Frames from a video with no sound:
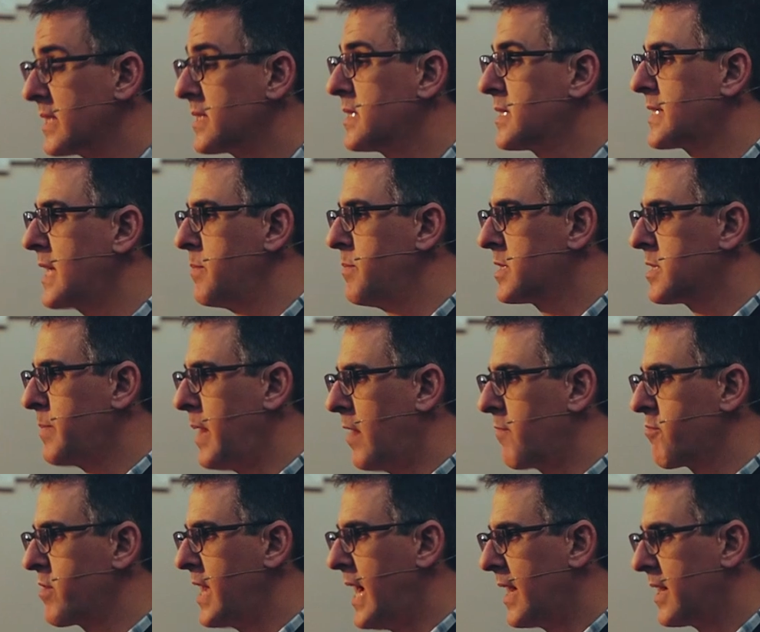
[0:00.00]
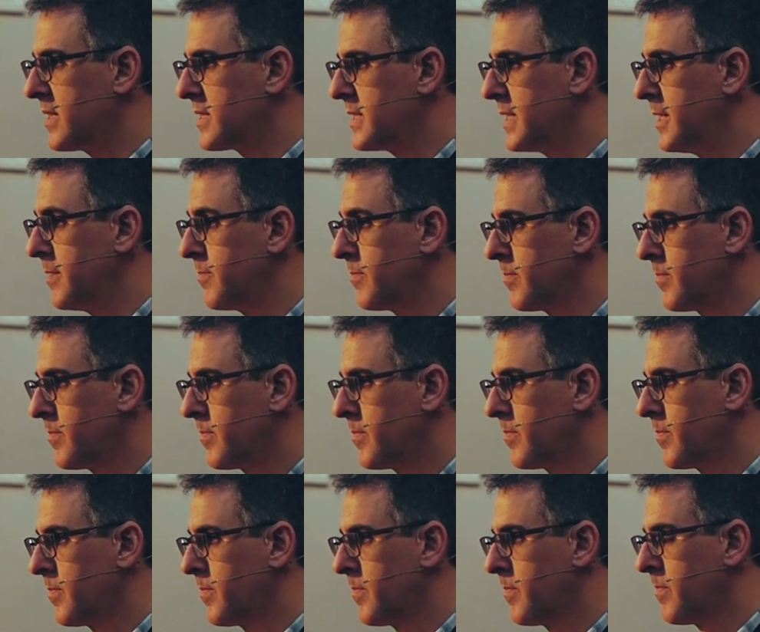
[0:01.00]
a statement about reality.
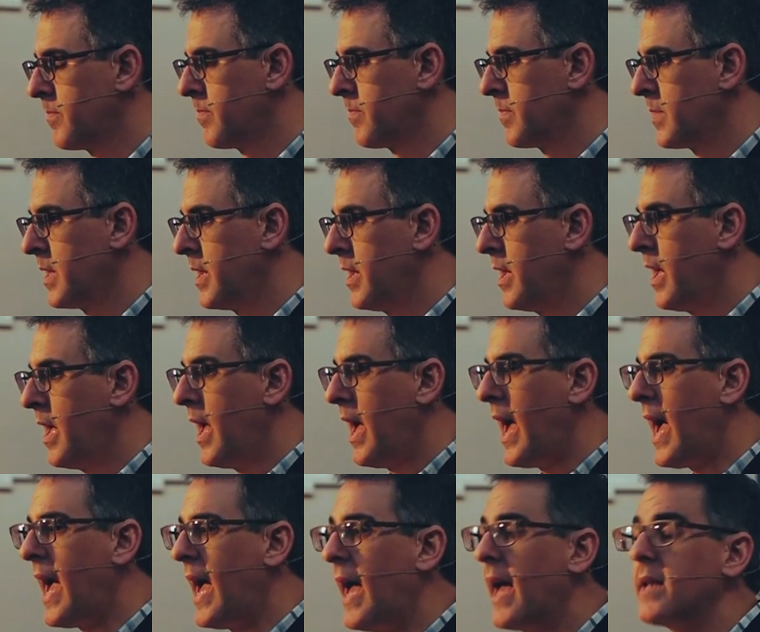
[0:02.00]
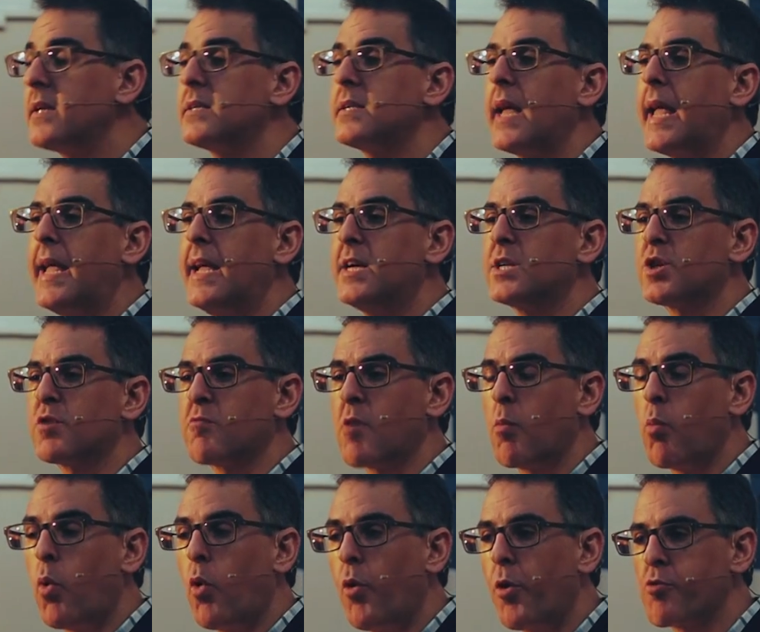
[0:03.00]
And he is a
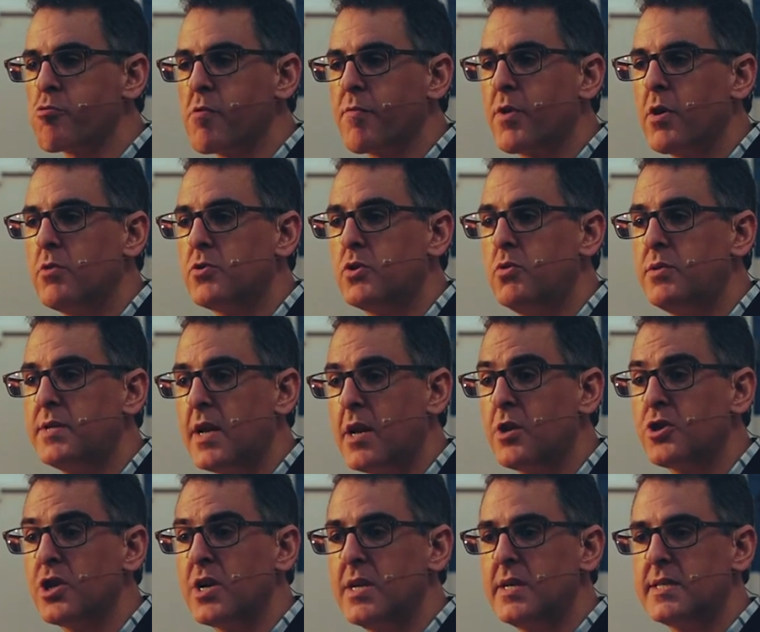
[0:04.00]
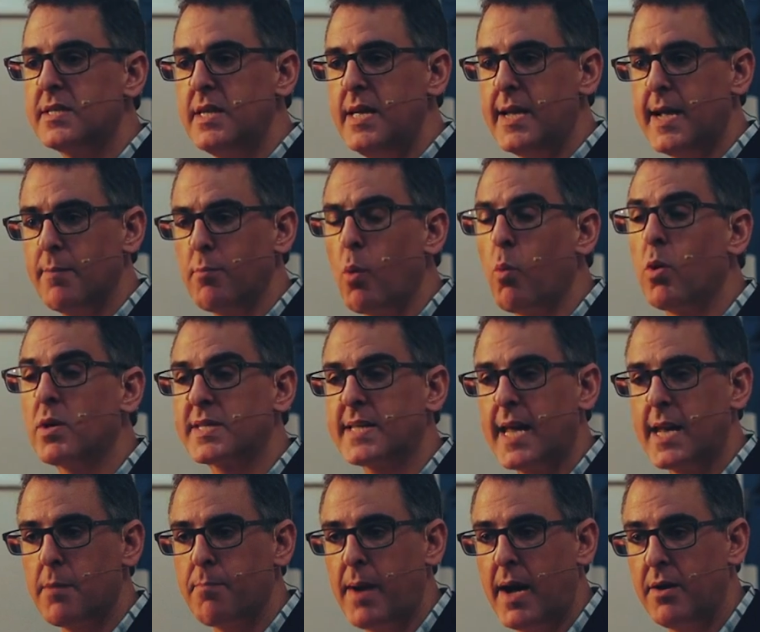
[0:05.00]
rewarder of those who diligently seek him. Well, what's that
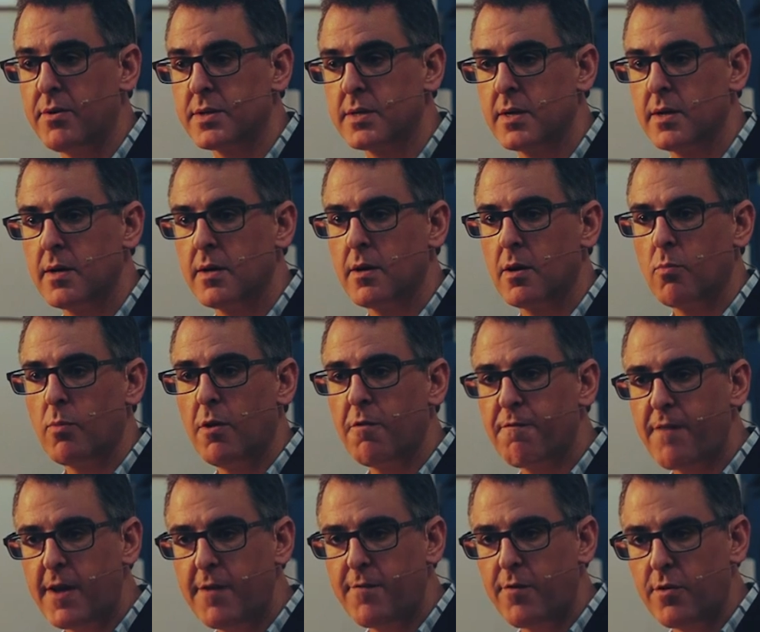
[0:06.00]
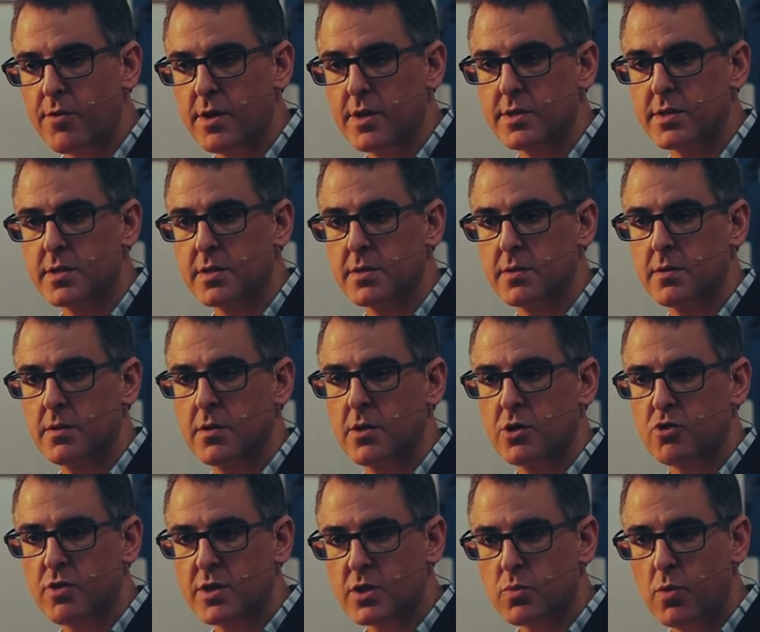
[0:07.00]
about? Well, faithfulness,
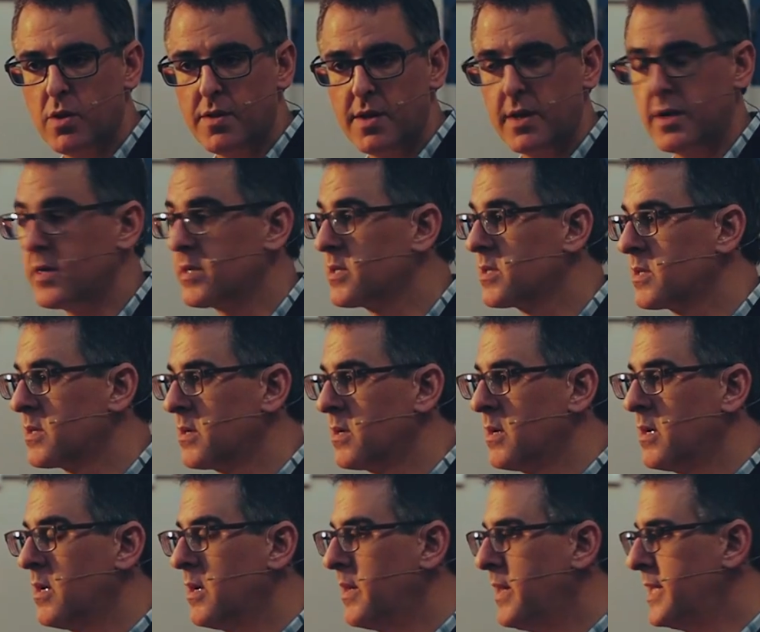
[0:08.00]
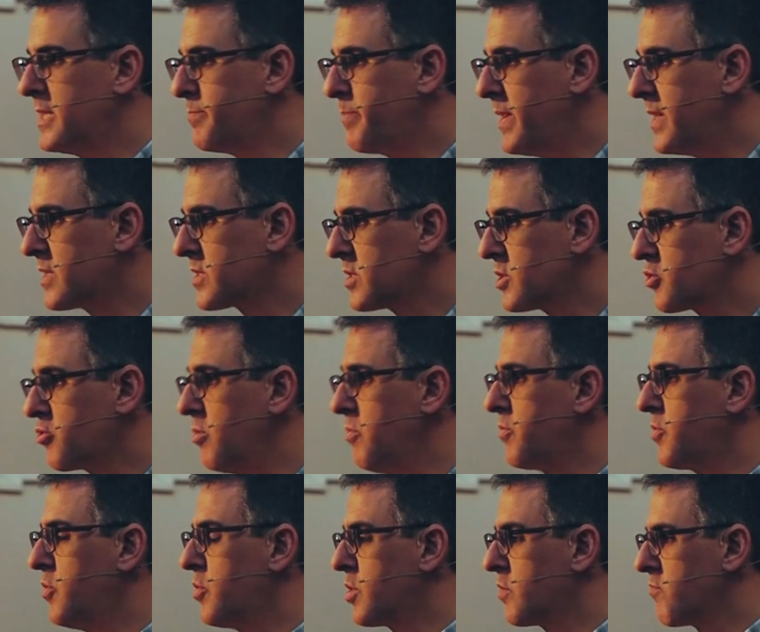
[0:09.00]
trustworthiness. He speaks the truth.
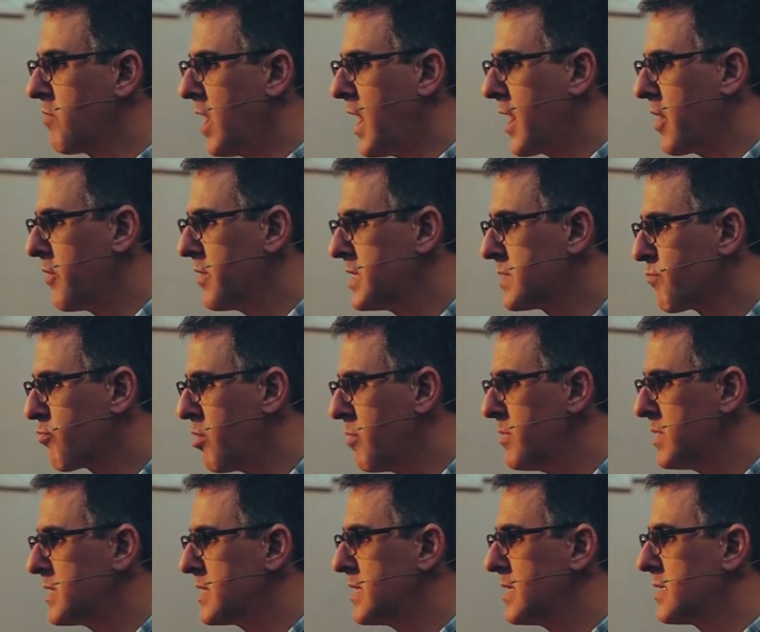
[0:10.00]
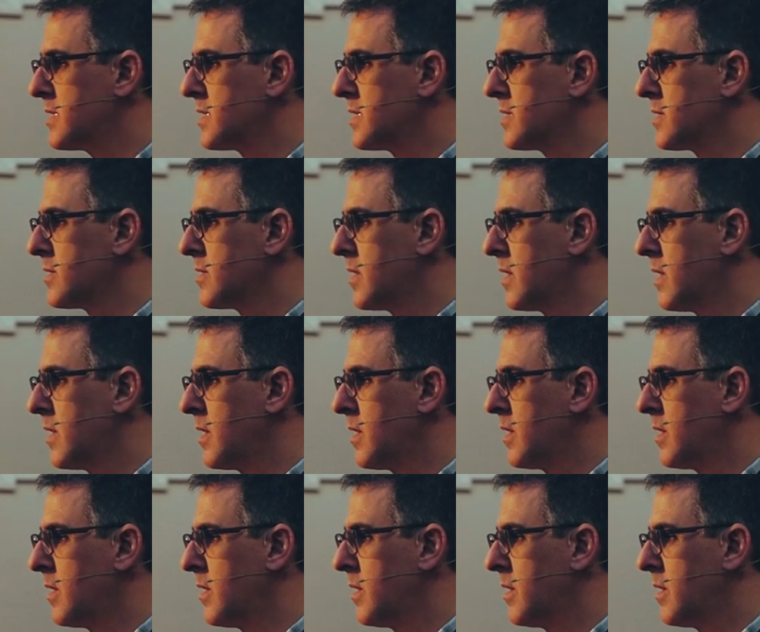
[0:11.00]
You can rely on his promises.
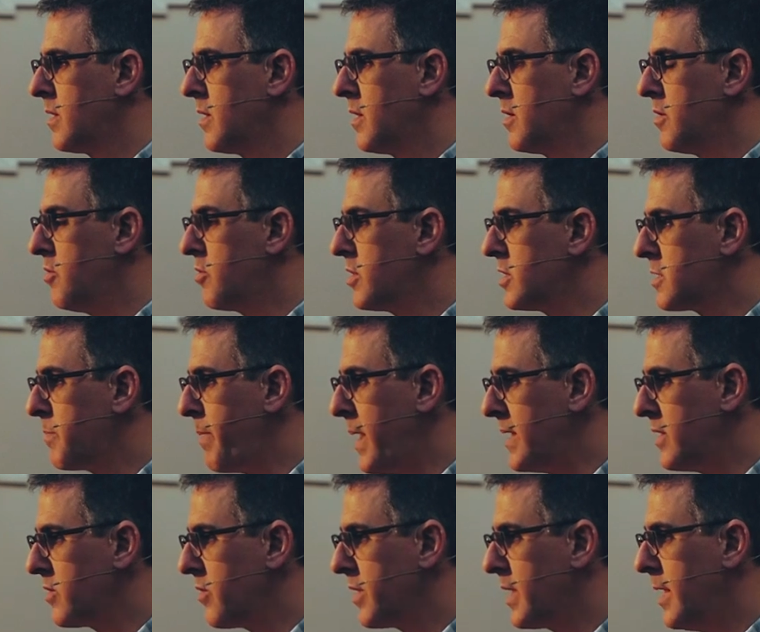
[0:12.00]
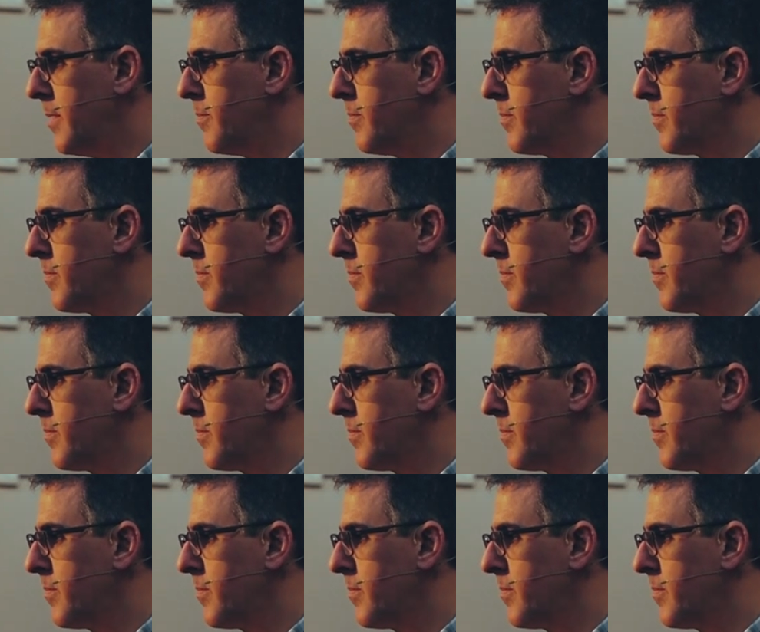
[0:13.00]
You can depend on him.